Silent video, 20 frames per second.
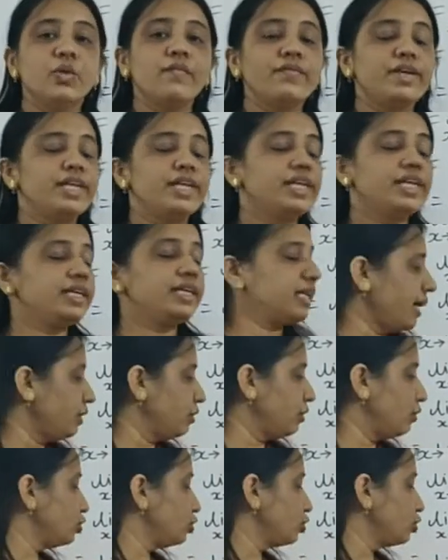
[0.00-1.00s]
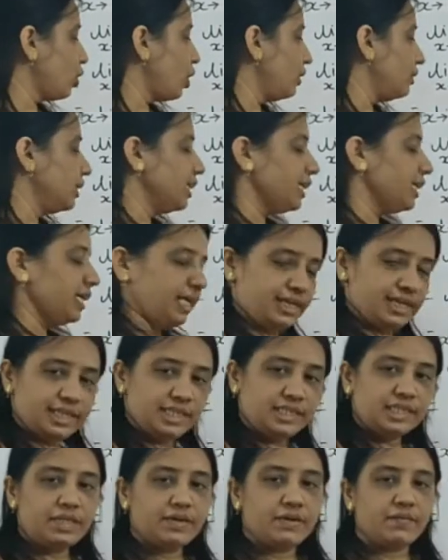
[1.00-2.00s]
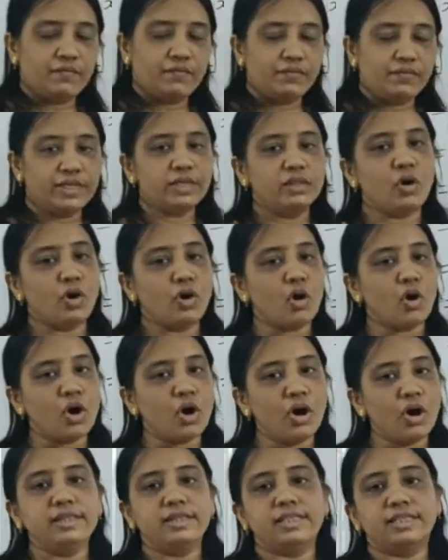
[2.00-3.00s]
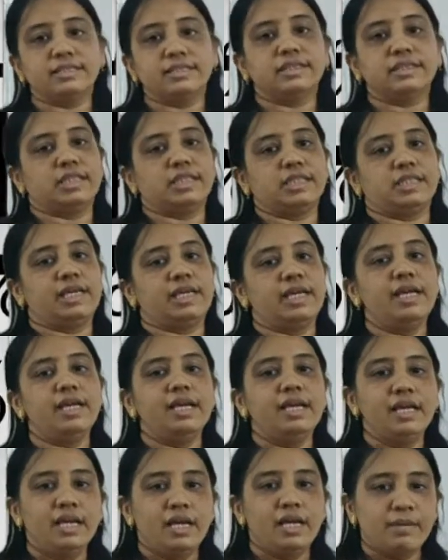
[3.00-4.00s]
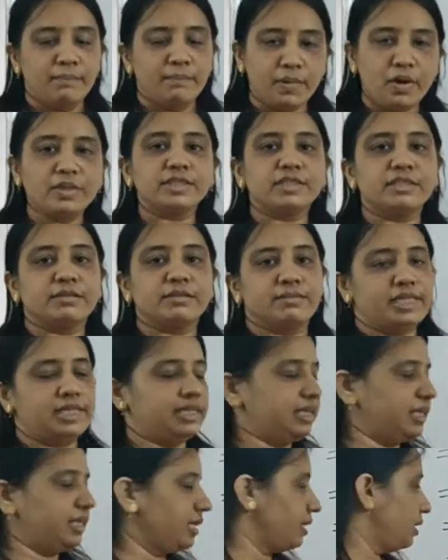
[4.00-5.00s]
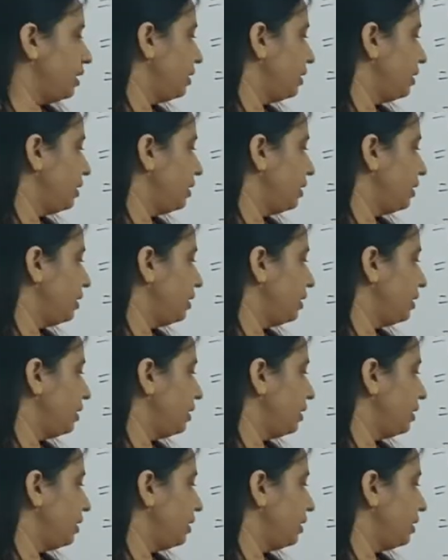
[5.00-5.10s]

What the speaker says: we'll try to solve it with all these three possibility.